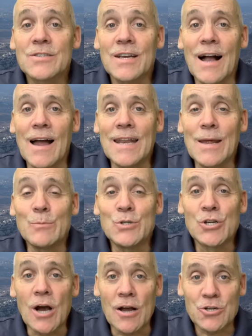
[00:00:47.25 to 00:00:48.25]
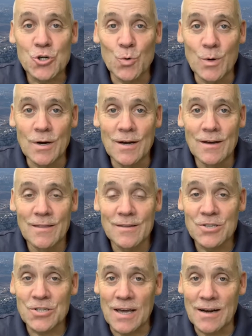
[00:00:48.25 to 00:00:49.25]
a guy named Joshua, the
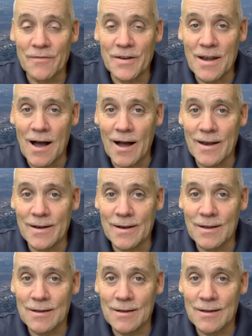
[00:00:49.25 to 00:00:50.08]
son of Nun.